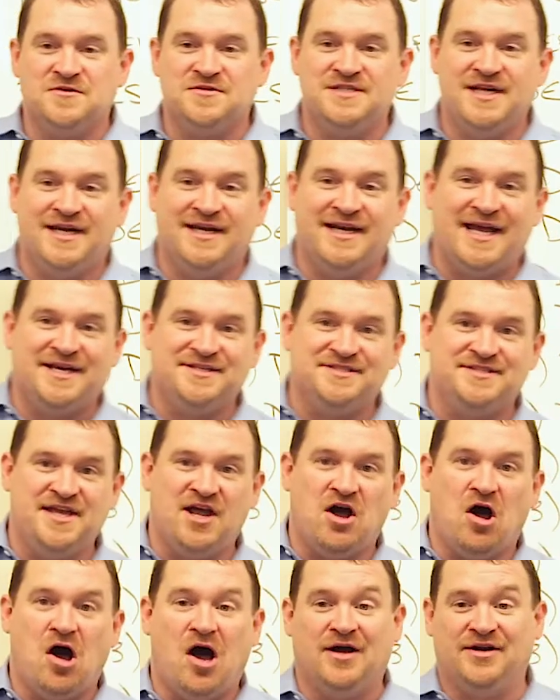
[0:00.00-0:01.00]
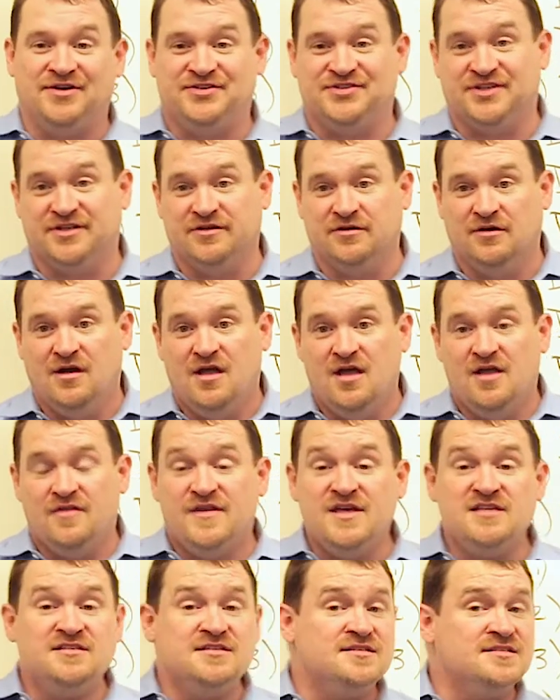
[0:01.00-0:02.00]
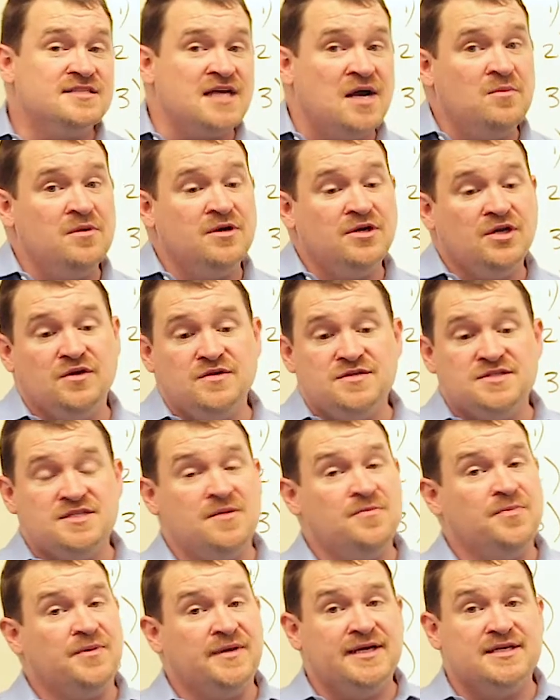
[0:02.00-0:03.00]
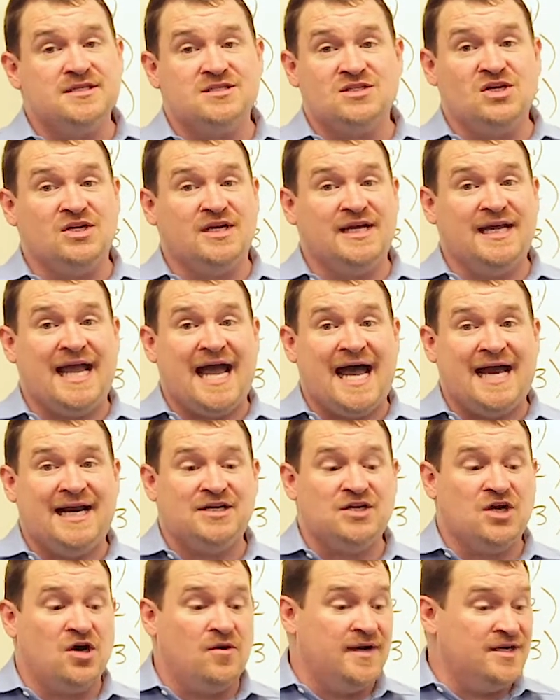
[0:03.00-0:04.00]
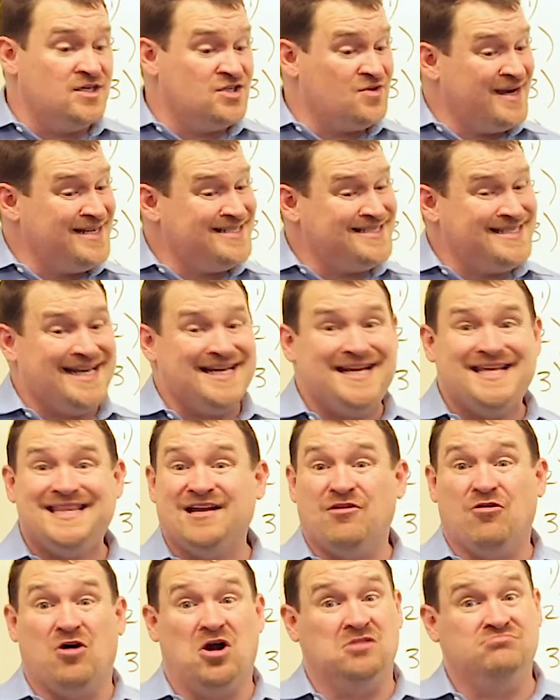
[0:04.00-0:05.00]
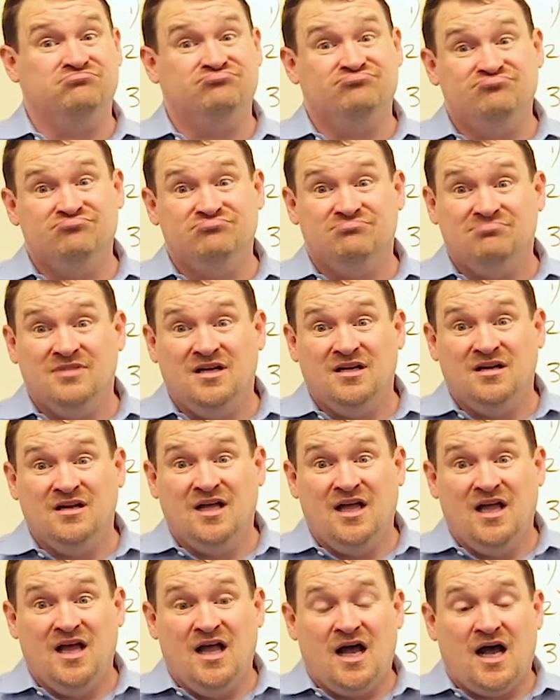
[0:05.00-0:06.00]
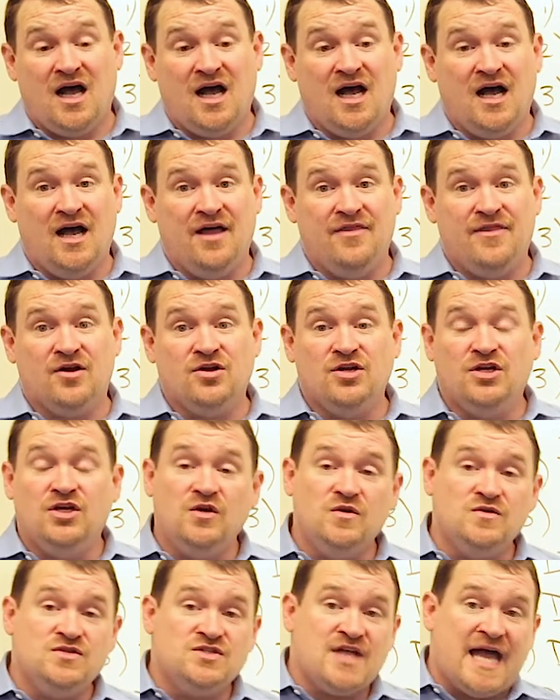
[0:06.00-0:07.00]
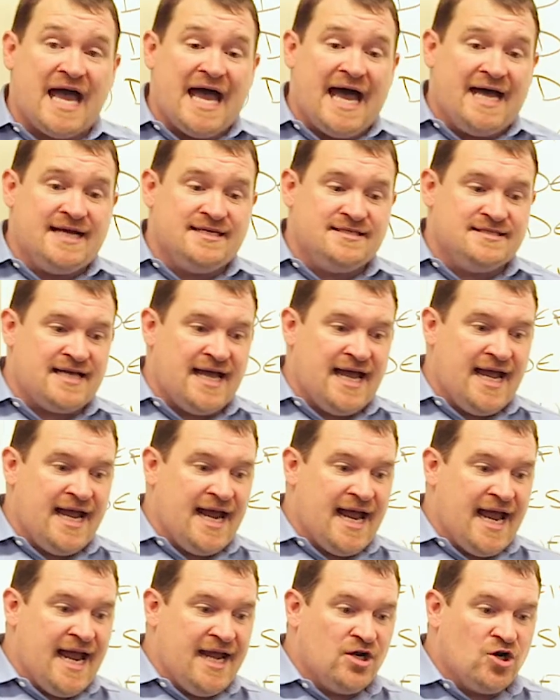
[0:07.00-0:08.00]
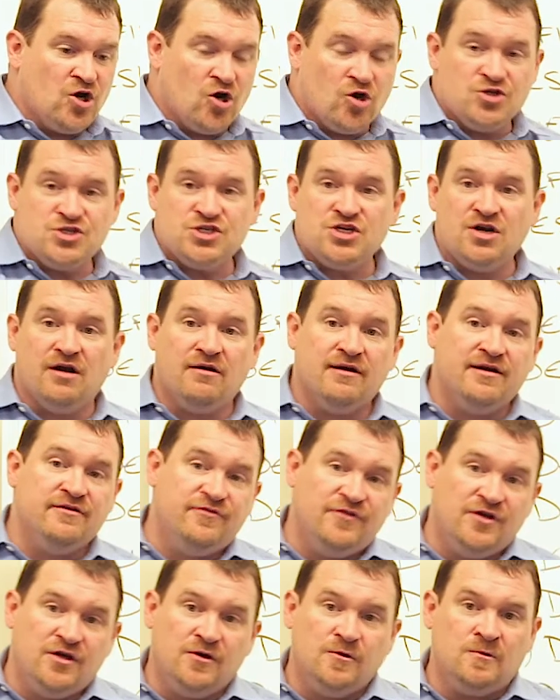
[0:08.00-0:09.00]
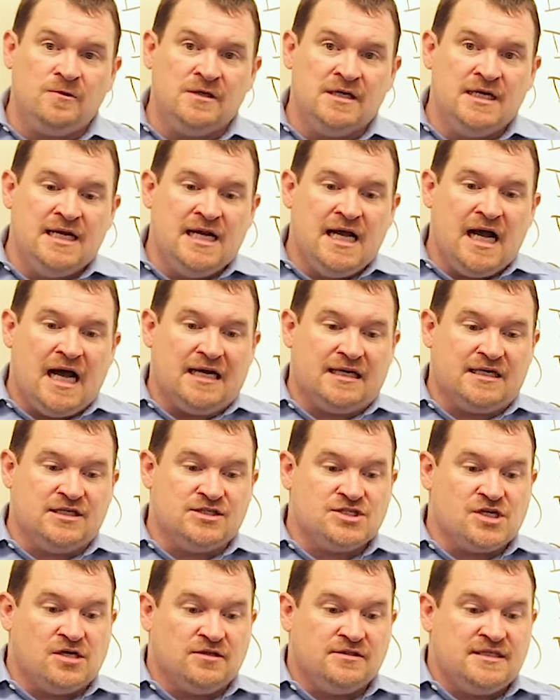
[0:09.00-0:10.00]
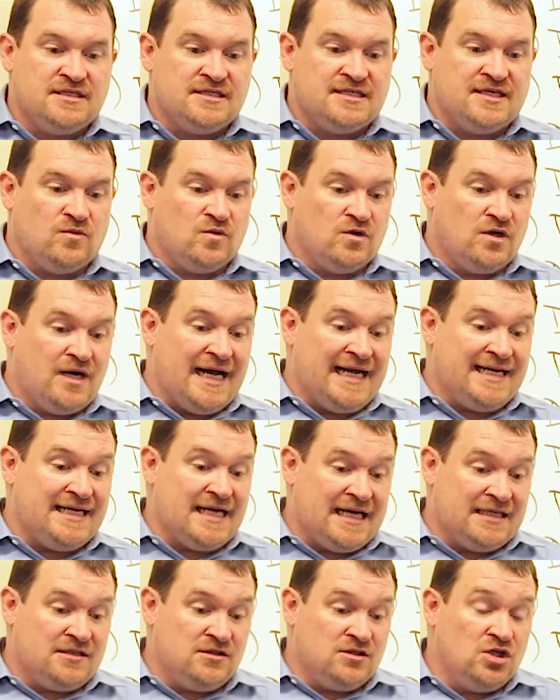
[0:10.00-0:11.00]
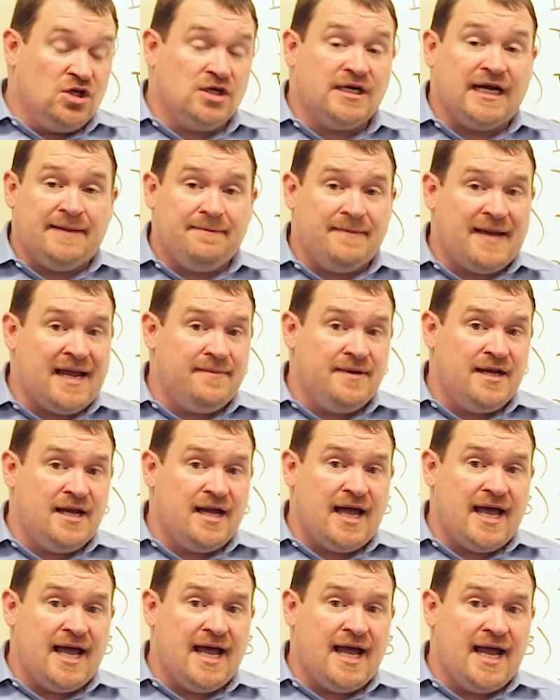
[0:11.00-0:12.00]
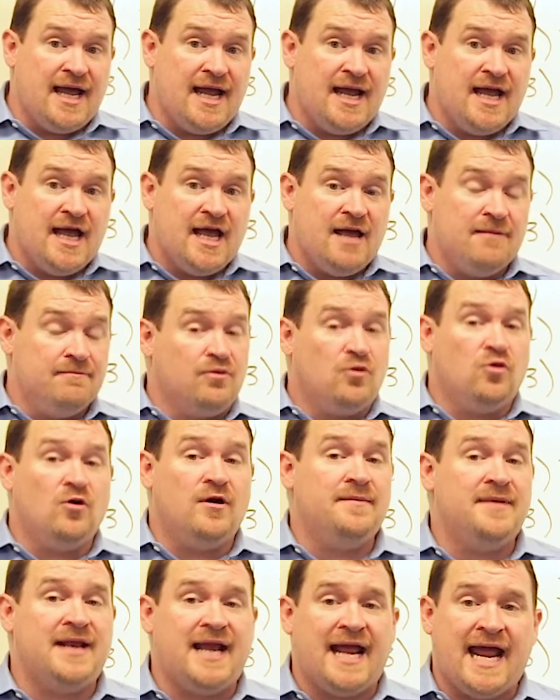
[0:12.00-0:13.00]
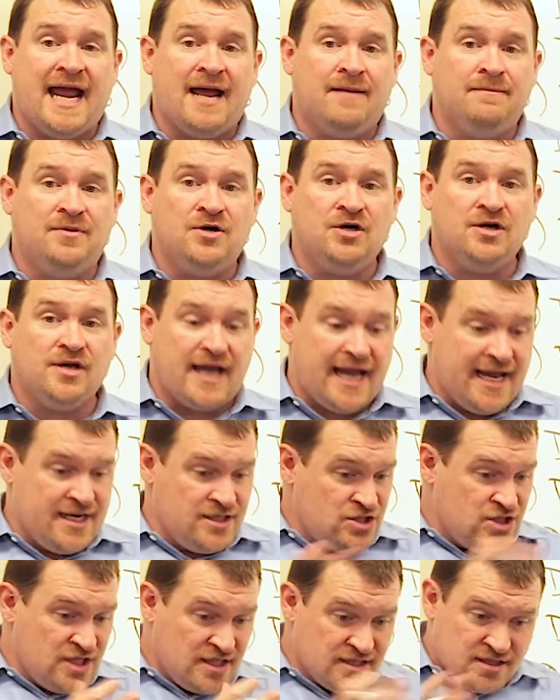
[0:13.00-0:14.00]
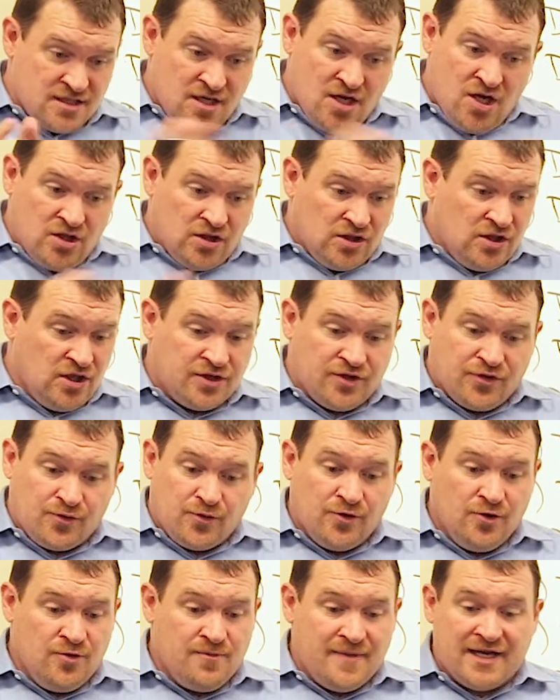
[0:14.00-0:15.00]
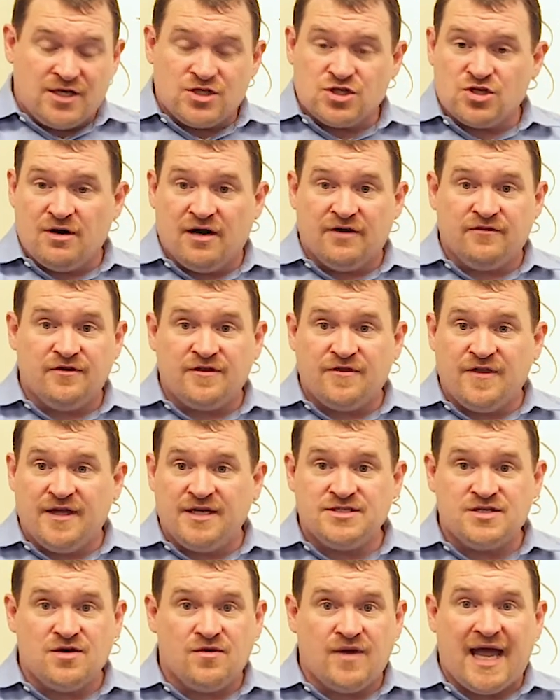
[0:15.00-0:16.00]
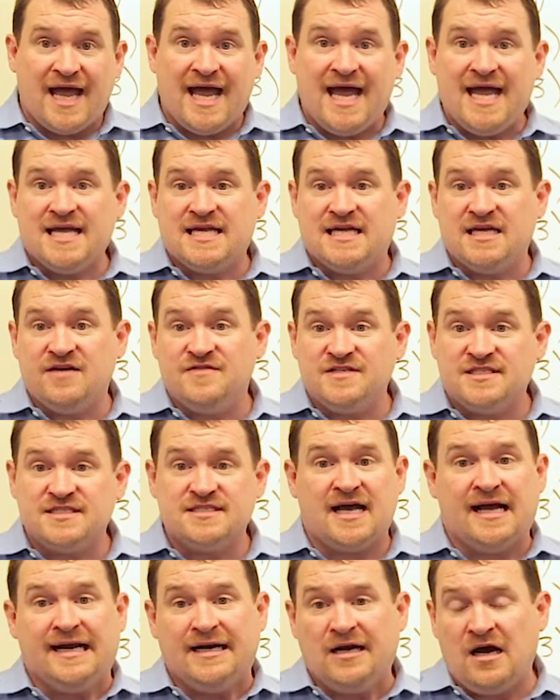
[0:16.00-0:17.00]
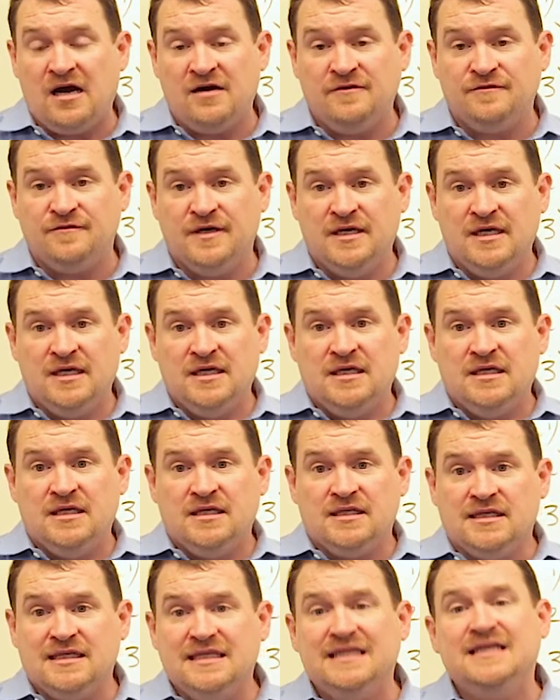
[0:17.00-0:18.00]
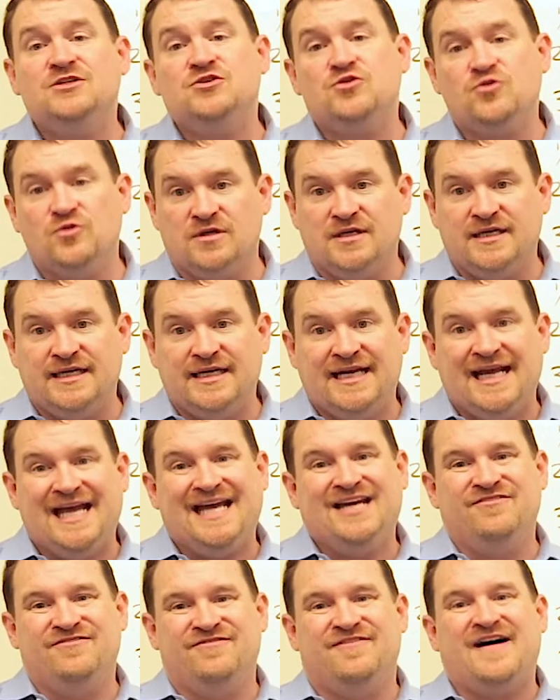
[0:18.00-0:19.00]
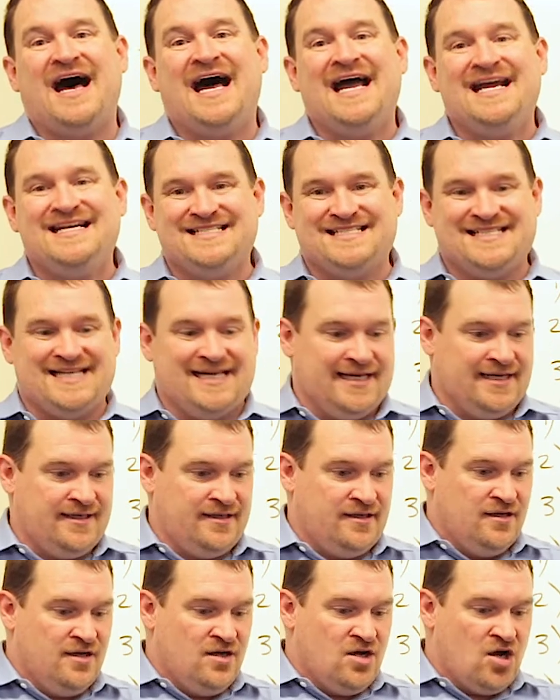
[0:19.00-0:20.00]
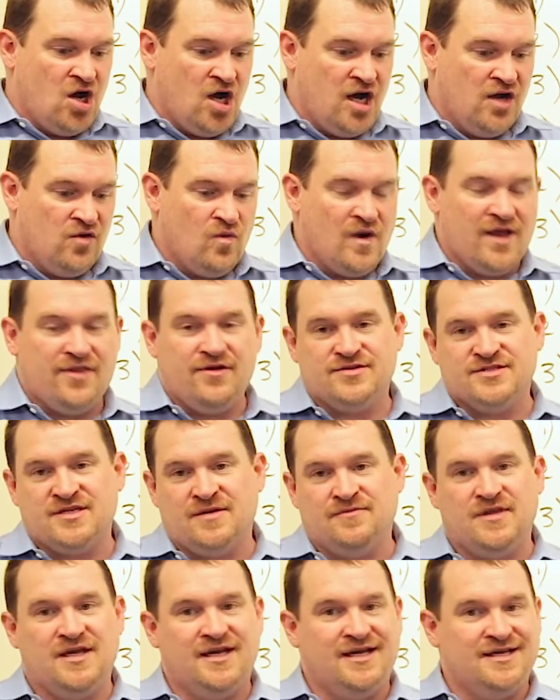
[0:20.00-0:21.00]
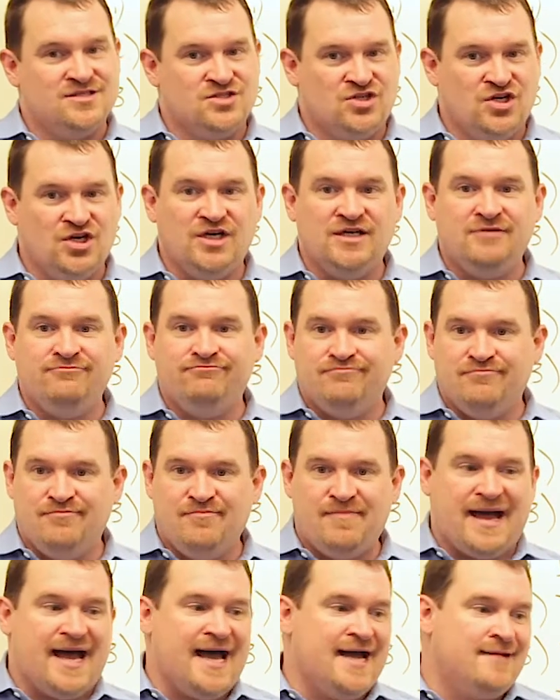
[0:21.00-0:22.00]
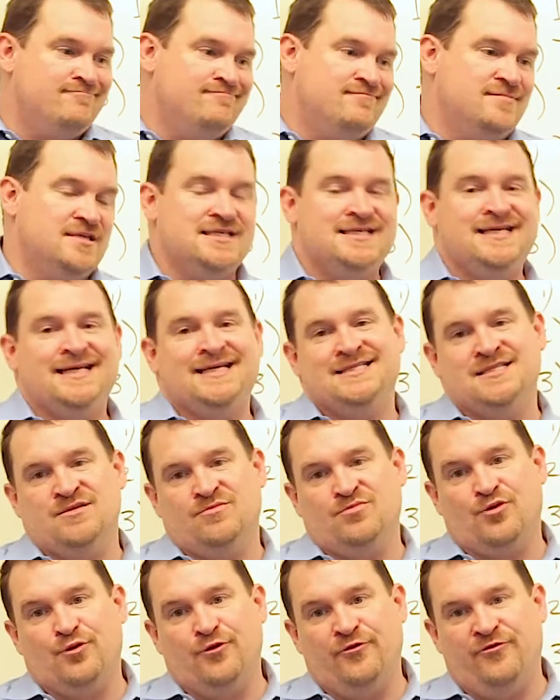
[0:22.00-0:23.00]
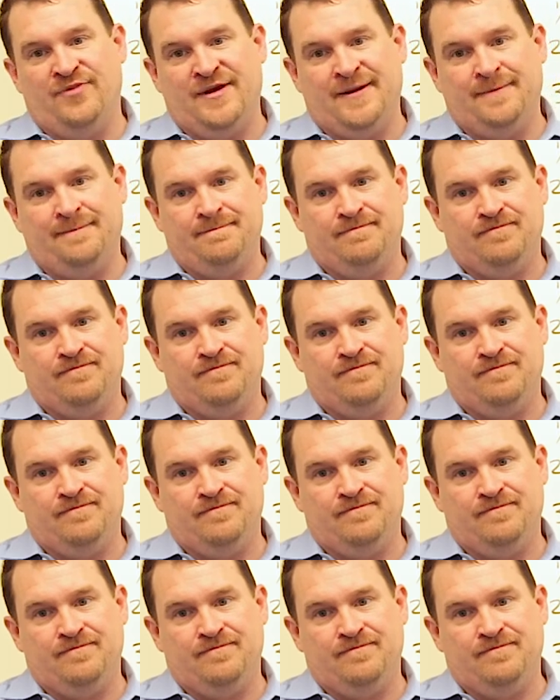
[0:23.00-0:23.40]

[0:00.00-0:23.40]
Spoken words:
seen as the auditor. This is someone who simply is looking at it going, do I see anything wrong? They're used as a cursory view, a consultant that will look at maybe a employment handbook and just look through, make sure everything's okay, give a sign off, literally advising on whether something is good, bad, needs improvement.